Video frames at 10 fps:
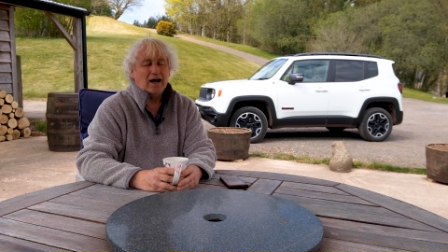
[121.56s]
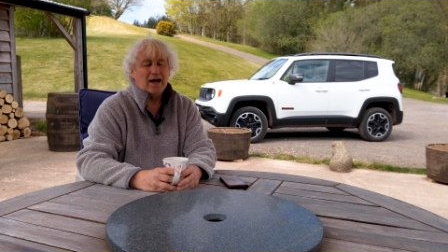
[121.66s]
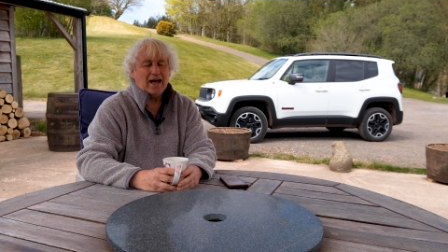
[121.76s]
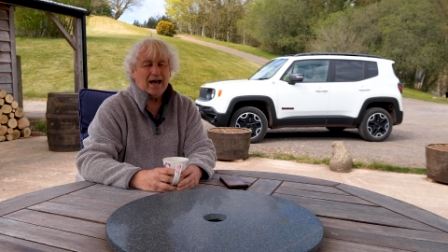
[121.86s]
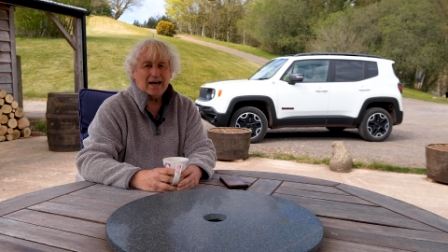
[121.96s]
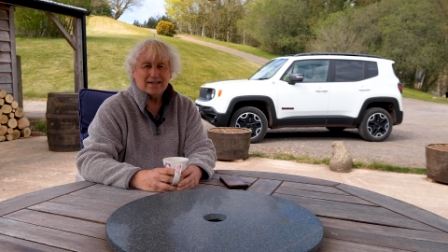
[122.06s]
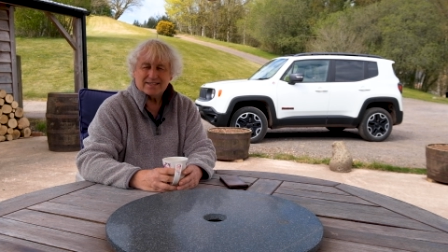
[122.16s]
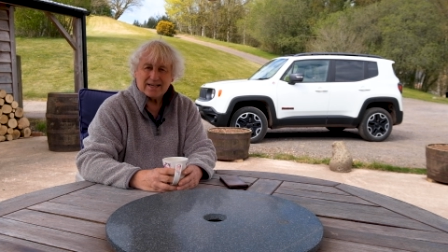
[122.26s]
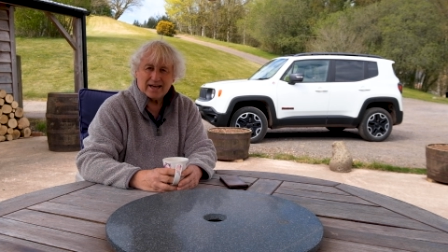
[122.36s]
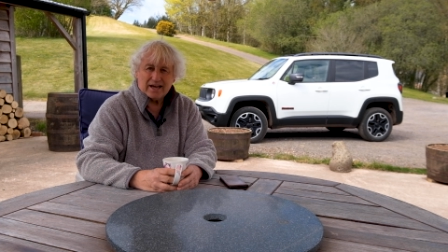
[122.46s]
had
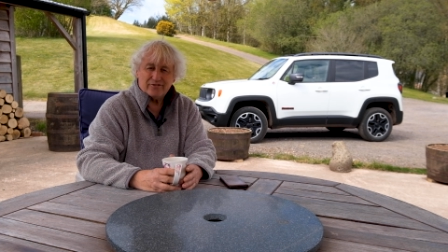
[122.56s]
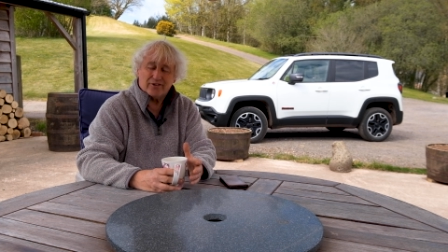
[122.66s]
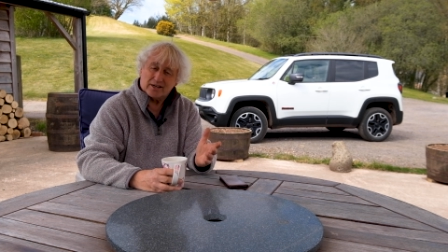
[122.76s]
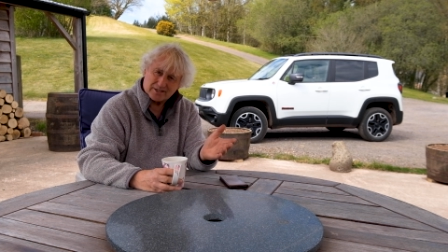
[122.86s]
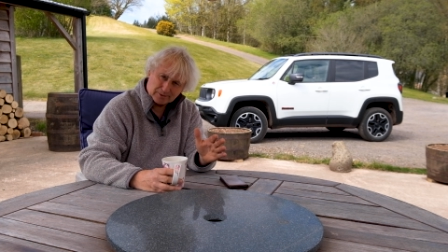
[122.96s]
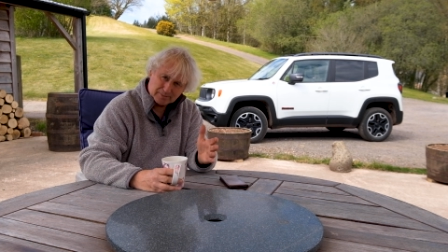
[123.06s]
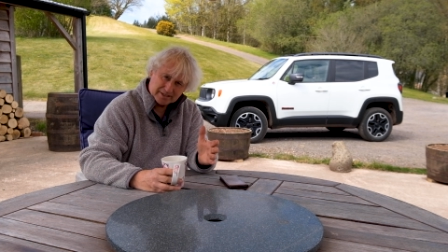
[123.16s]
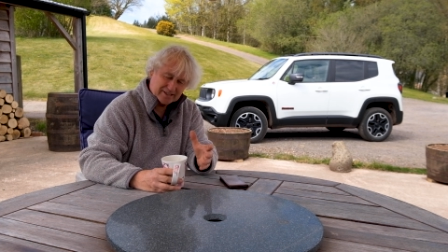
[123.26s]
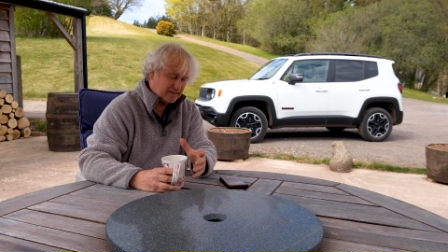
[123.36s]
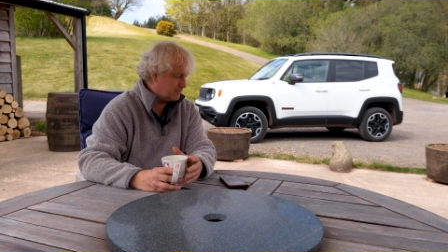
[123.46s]
to have, as I'll
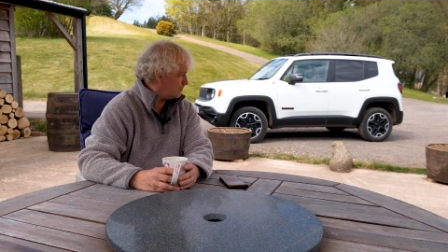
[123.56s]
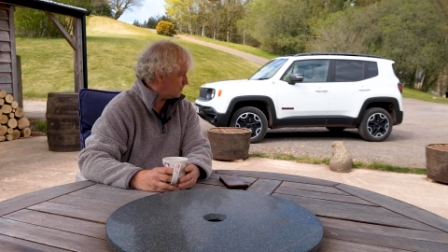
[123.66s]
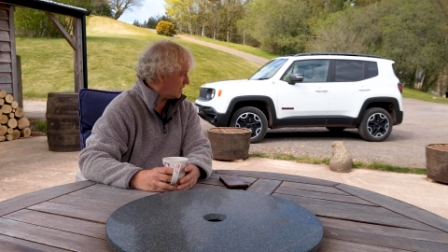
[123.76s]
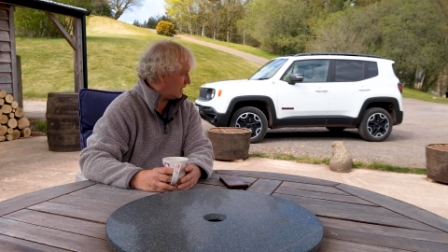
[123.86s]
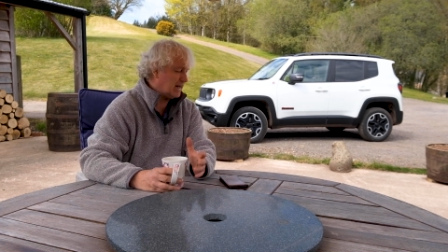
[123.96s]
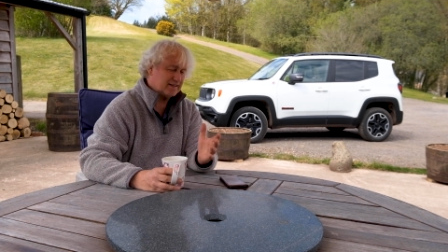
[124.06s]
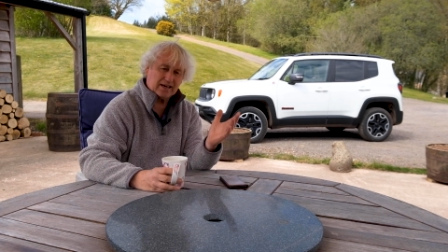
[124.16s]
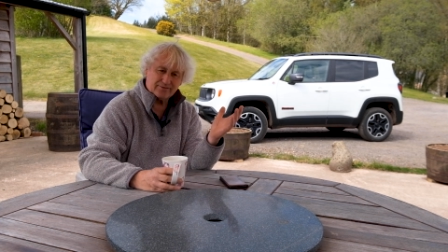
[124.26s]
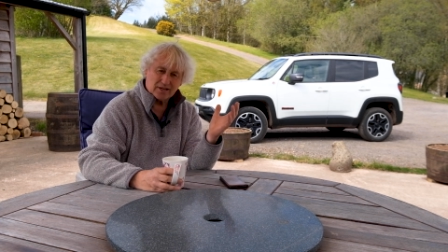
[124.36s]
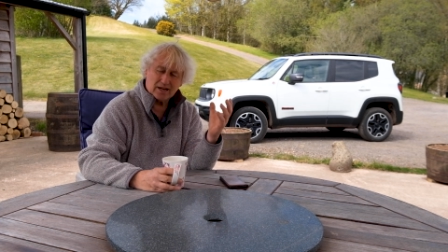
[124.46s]
mention, had to
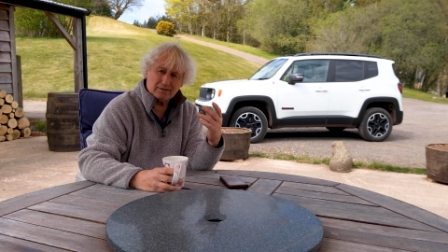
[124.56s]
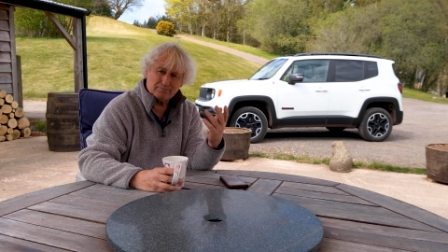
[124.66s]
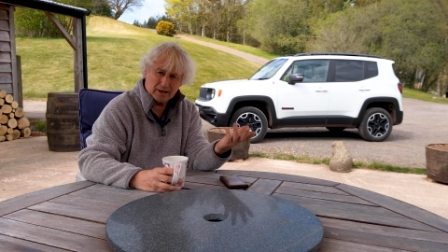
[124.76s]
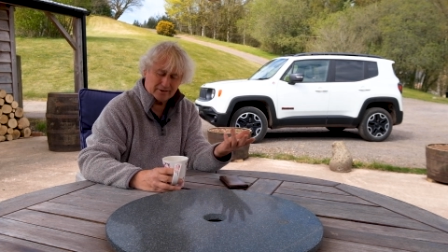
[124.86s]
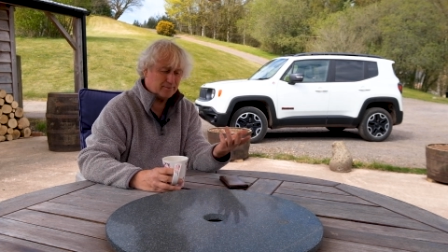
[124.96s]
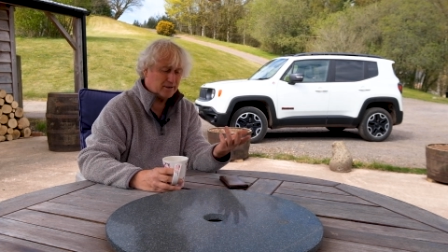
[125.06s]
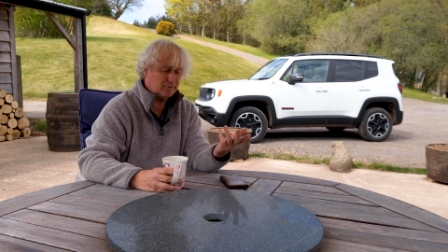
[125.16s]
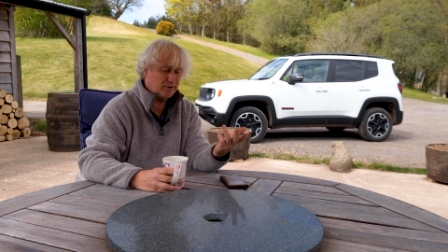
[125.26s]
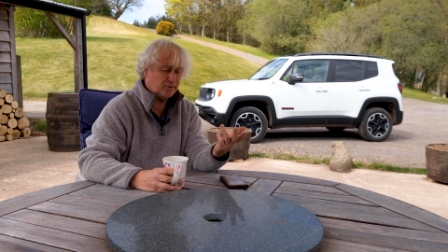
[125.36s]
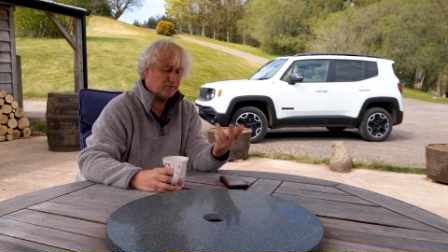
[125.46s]
have the panoramic
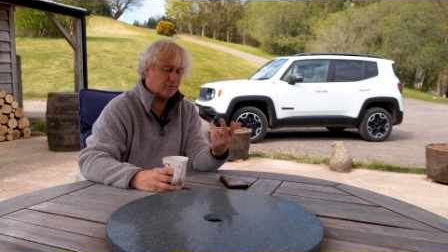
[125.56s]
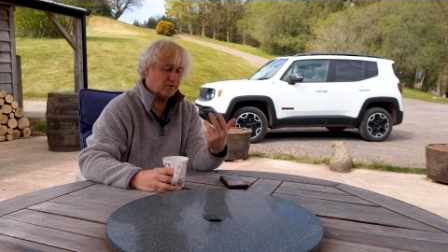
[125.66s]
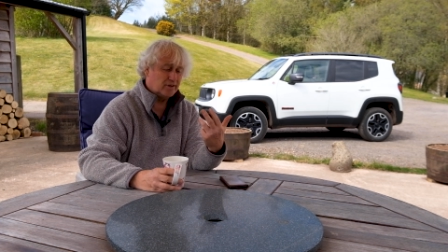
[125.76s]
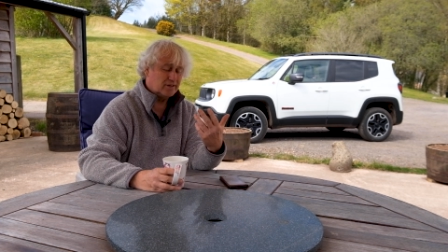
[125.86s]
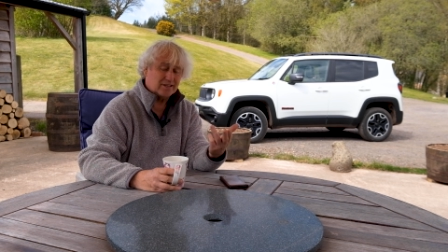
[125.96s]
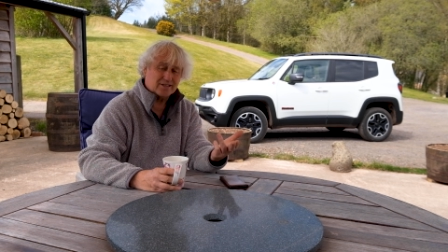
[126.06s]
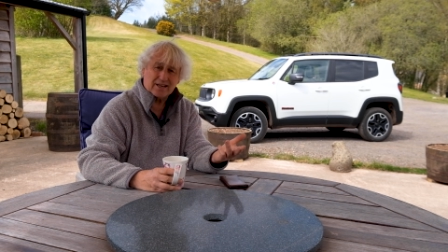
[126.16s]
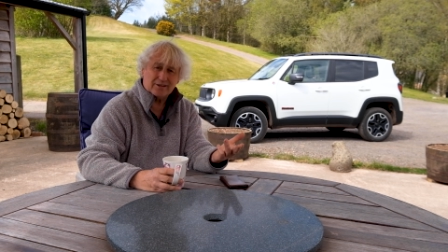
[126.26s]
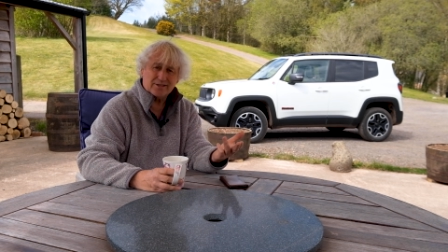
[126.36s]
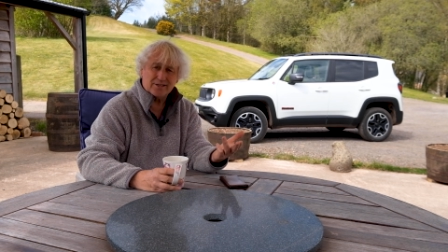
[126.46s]
roof, the
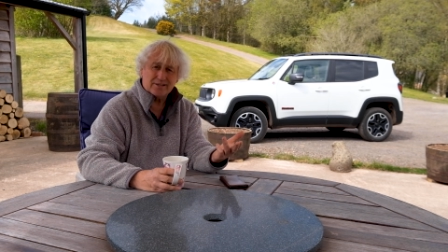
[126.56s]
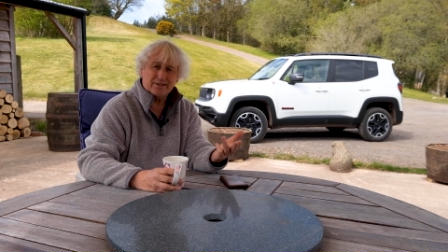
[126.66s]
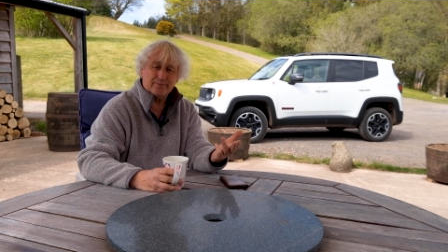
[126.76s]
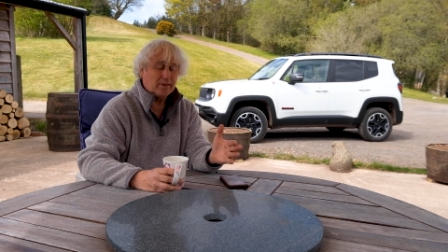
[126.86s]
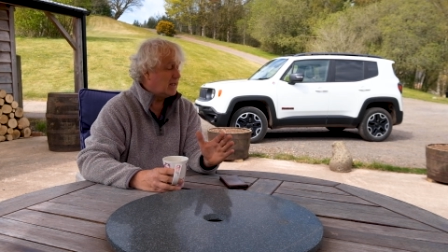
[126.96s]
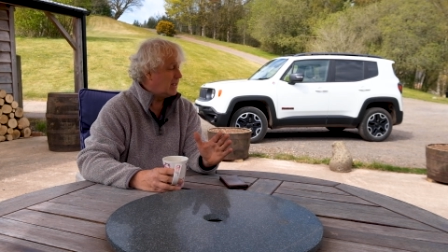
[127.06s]
sound system,